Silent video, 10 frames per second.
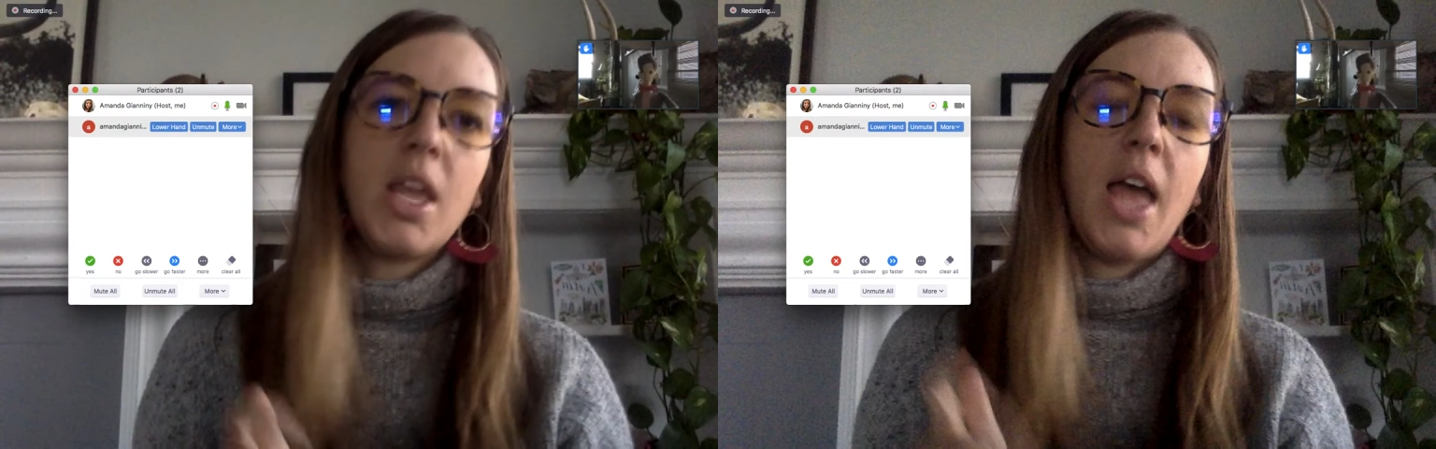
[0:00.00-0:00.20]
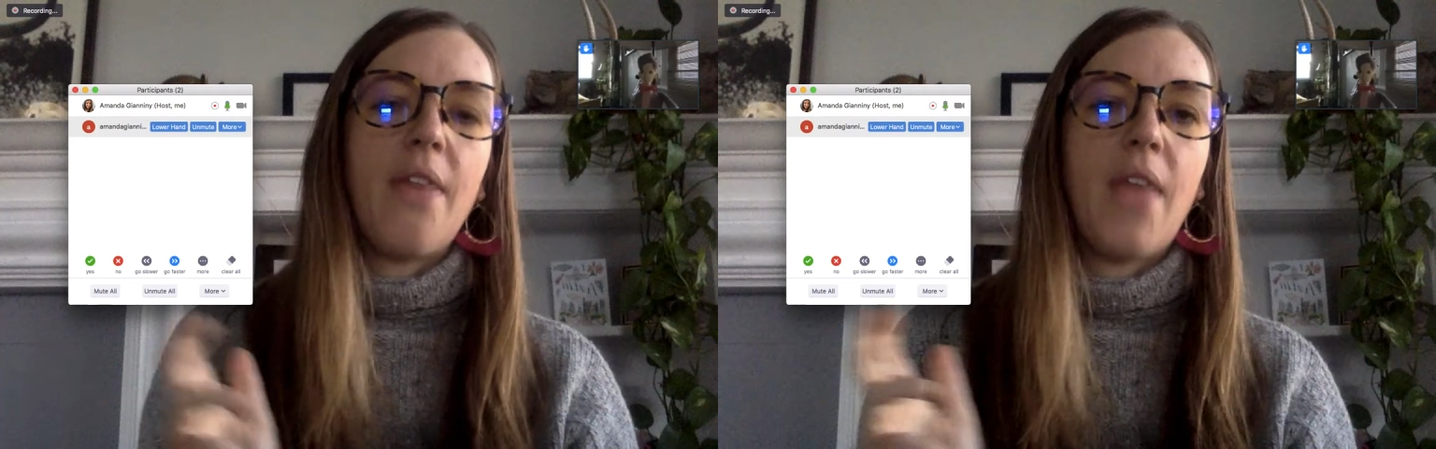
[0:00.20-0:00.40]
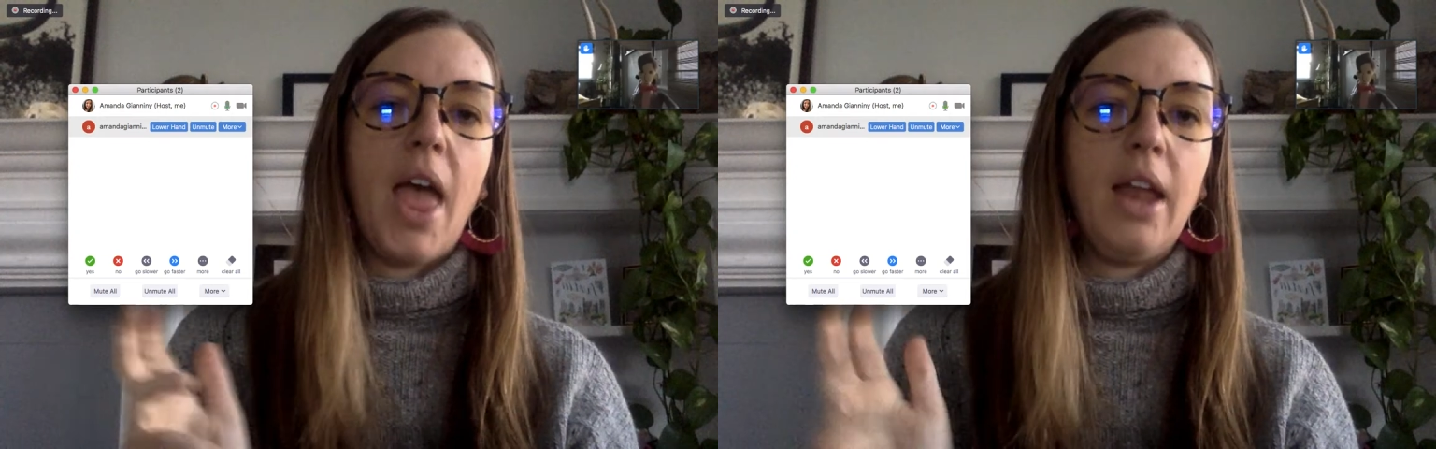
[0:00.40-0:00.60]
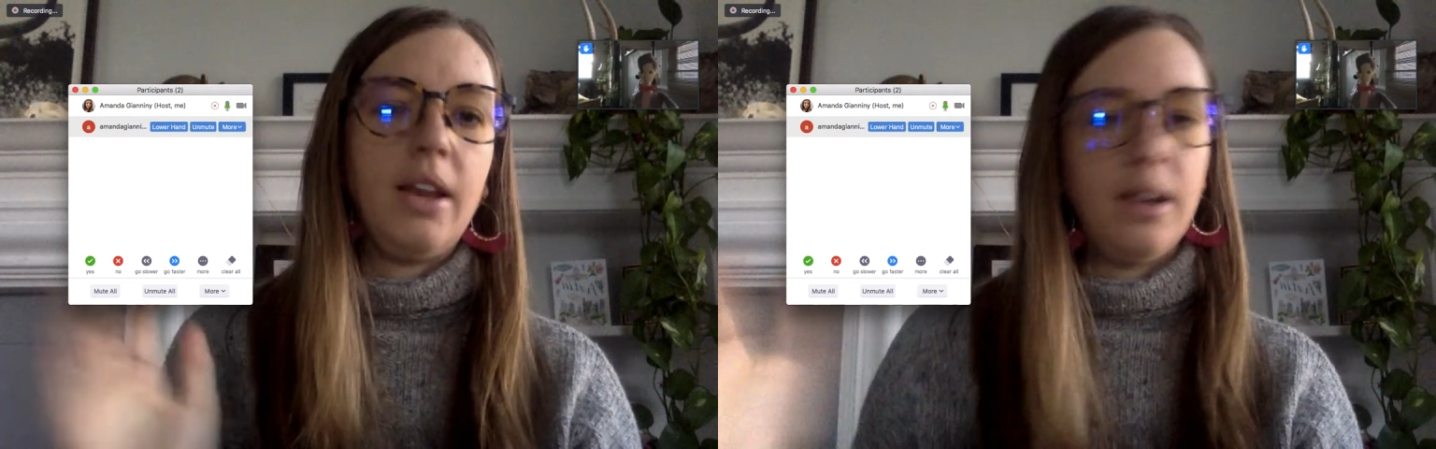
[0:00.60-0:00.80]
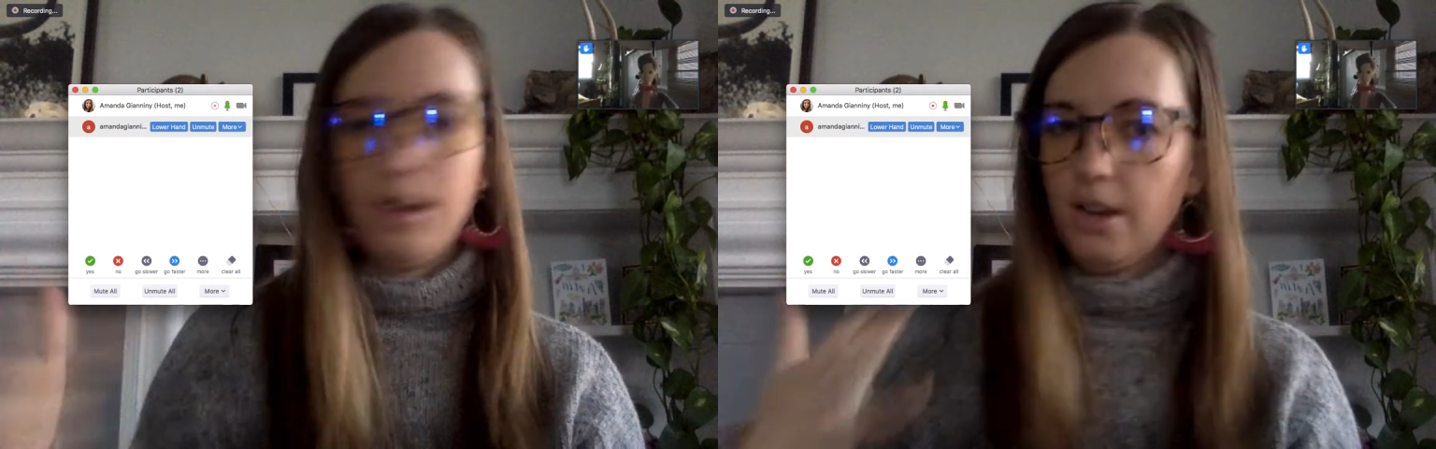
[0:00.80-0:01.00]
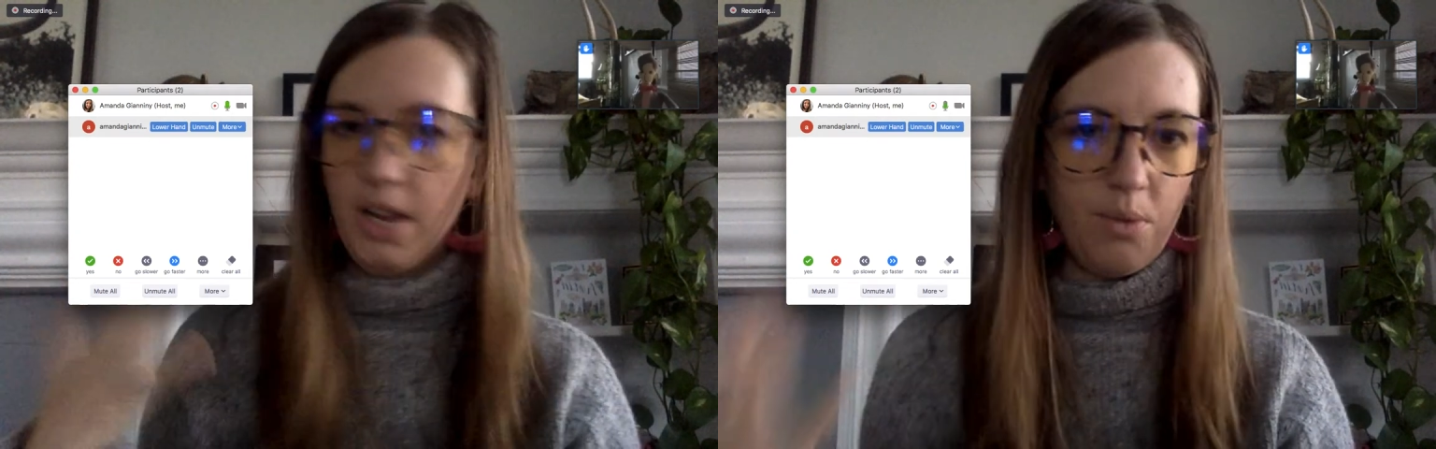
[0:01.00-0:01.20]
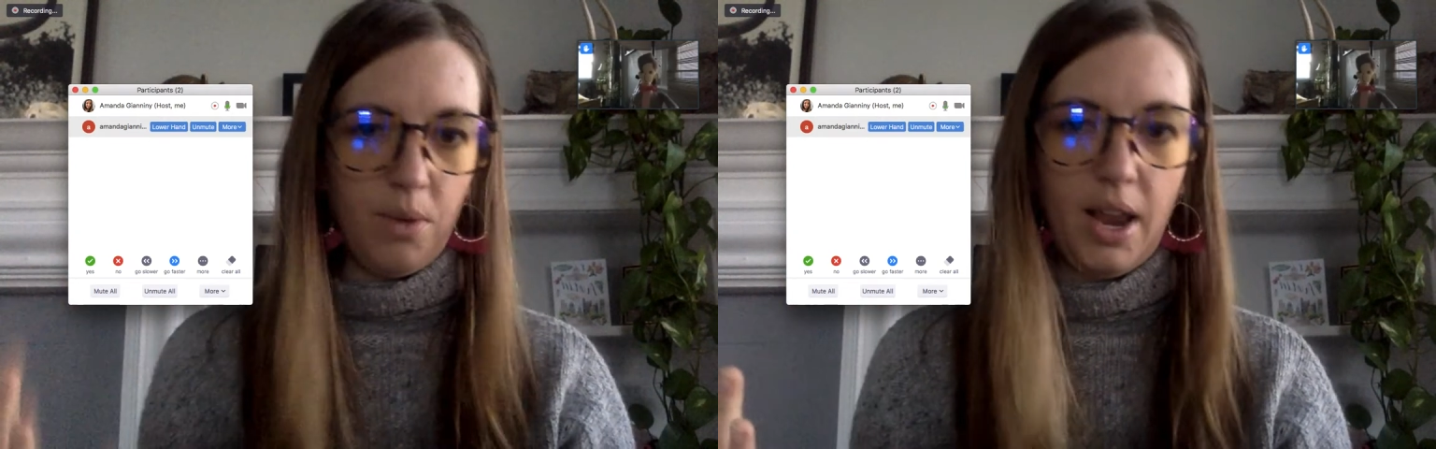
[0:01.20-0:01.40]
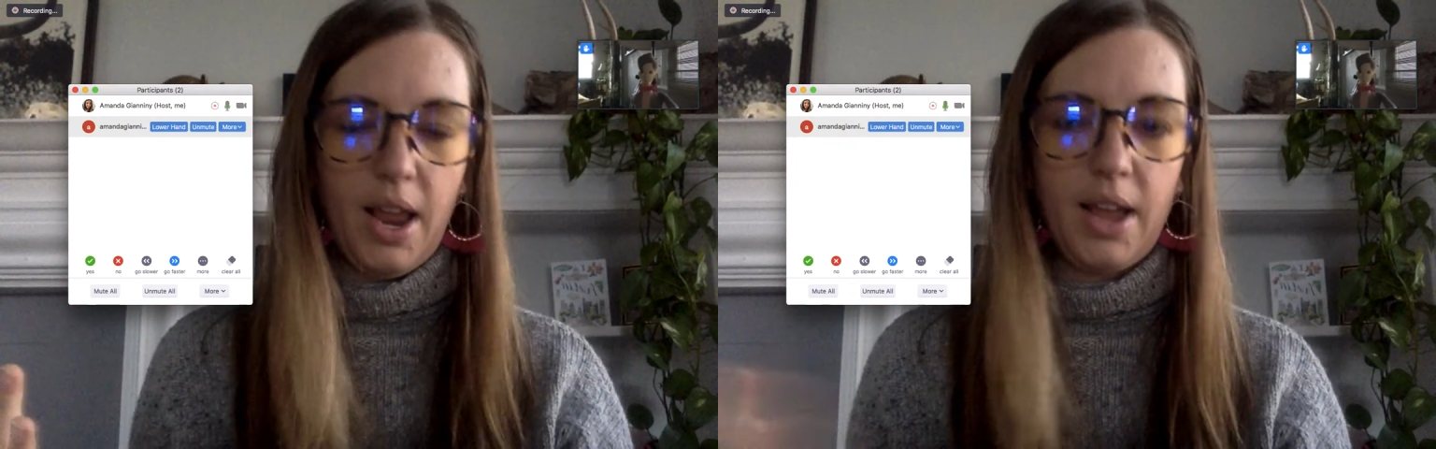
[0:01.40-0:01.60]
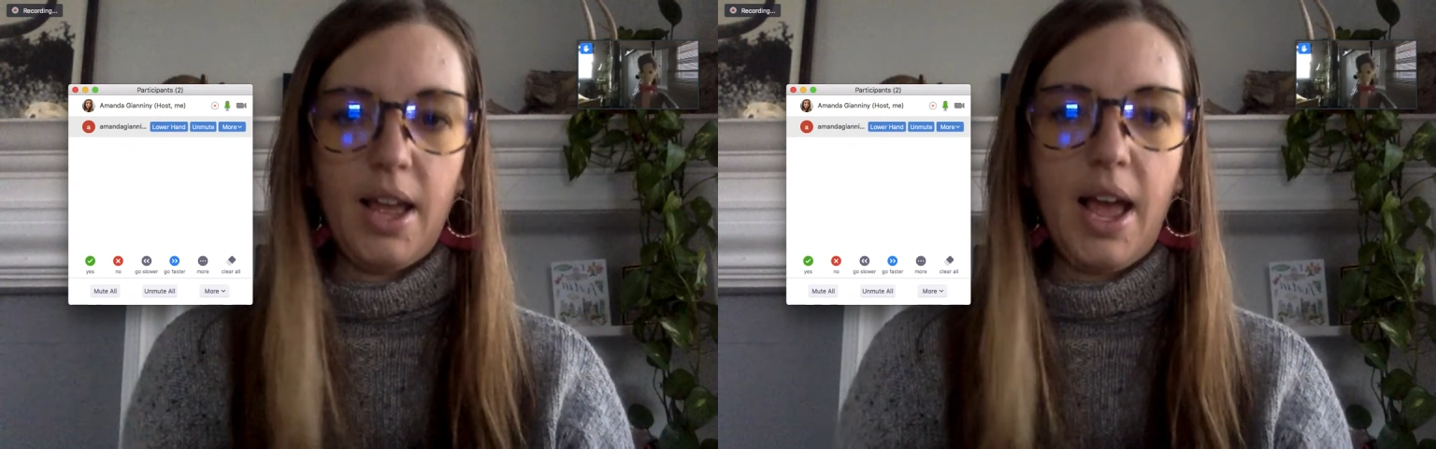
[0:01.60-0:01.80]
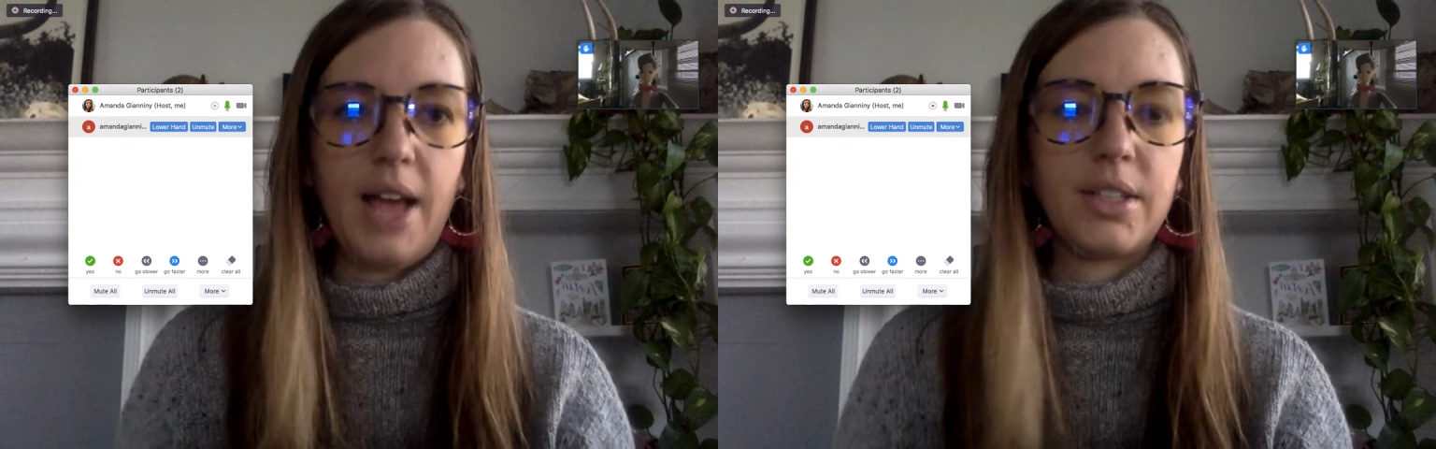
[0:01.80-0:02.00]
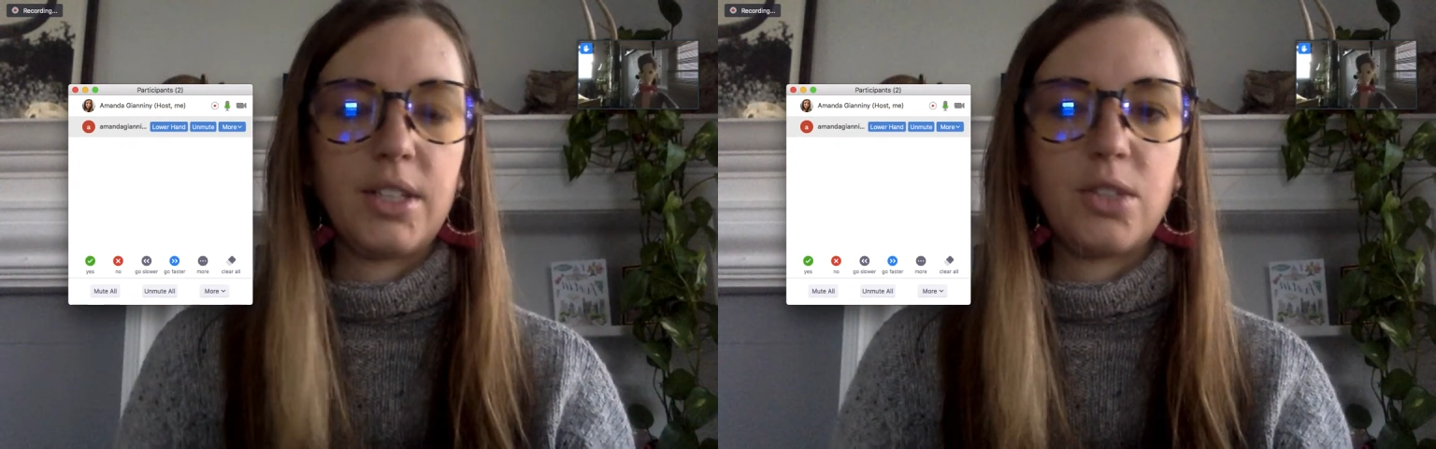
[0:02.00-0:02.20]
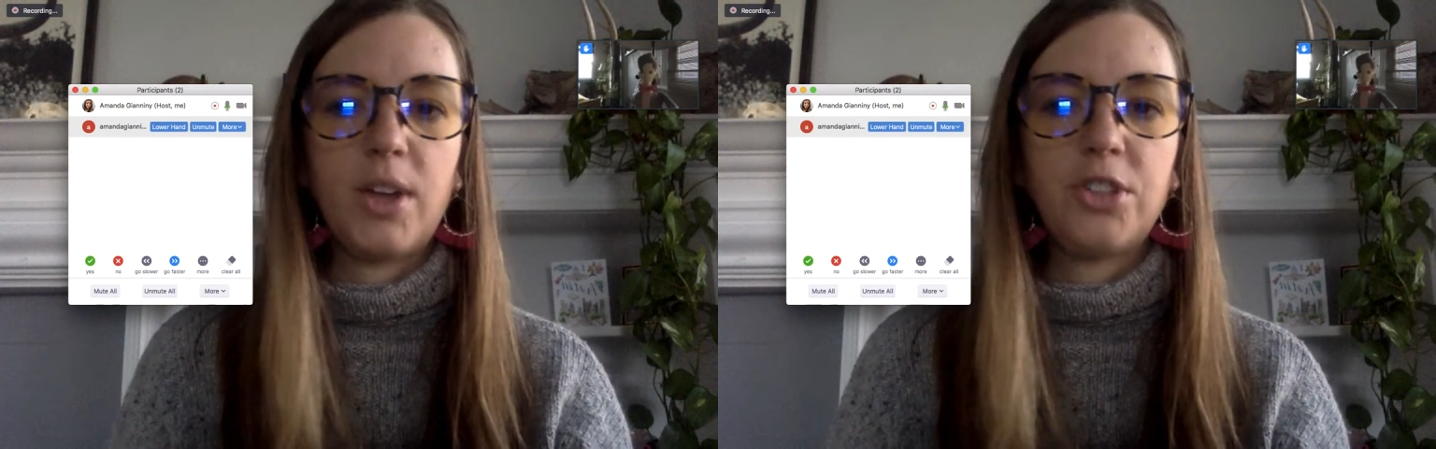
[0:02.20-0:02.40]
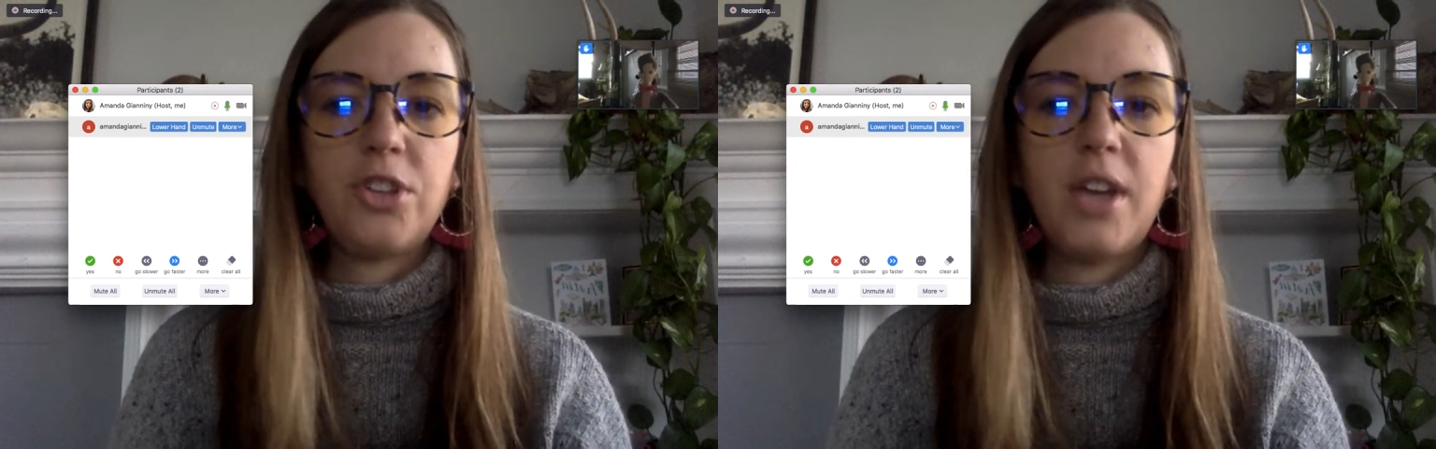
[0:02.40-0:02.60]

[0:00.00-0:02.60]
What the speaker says: And then he would ask his question.